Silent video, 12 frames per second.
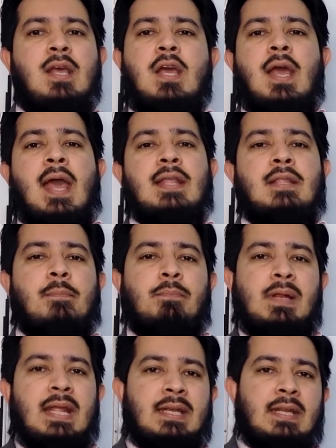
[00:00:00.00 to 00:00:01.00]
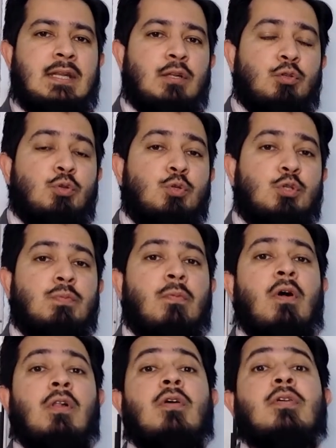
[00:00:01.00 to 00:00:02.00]
And they played either too
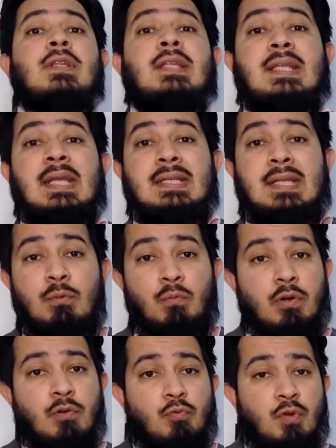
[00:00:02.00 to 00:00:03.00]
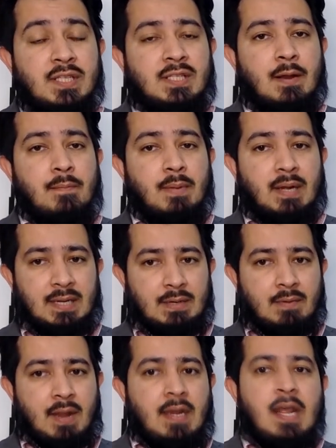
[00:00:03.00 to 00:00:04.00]
small or they didn't want to risk their money,
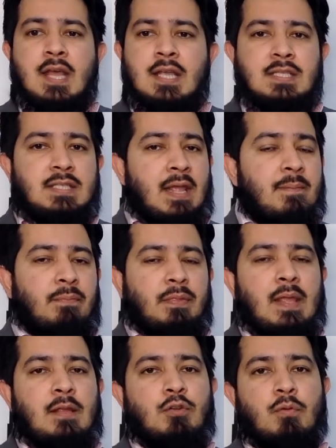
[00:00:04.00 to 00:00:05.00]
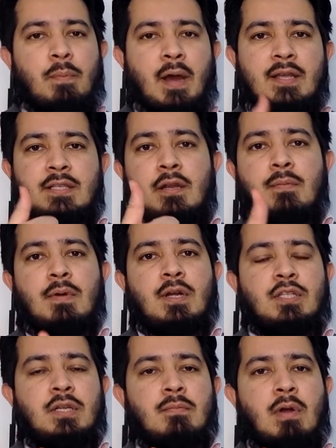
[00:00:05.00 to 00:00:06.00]
right? Same thing, Dubai is an
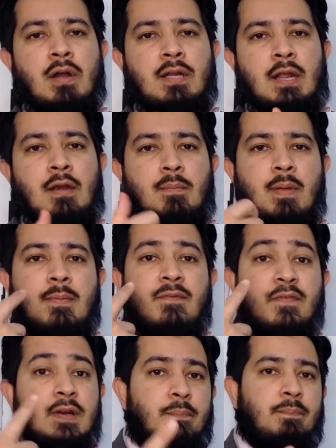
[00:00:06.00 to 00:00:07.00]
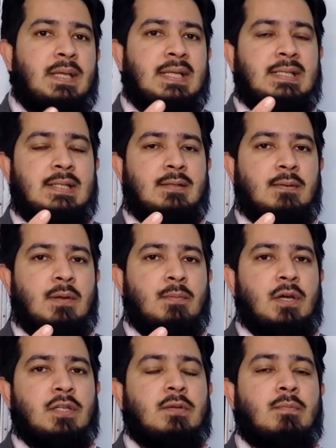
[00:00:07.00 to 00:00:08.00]
emerging market. Maybe Philippines is an
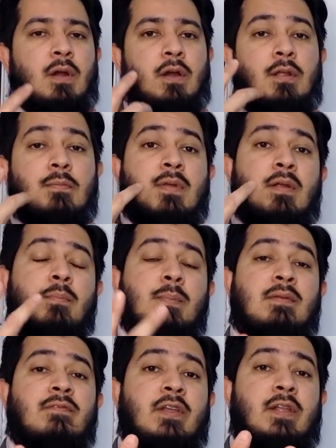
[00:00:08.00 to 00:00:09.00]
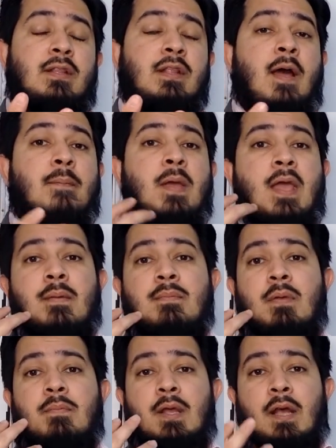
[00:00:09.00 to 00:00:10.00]
emerging market, maybe Vietnam,
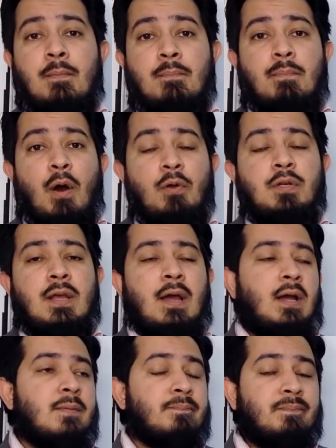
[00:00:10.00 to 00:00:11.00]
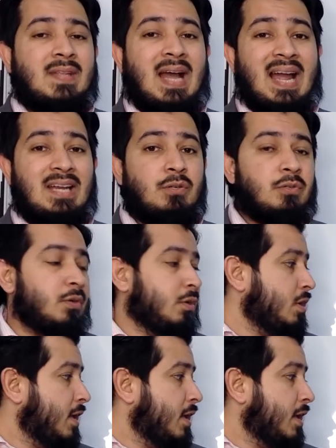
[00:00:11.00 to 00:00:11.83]
maybe Cambodia. I don't know.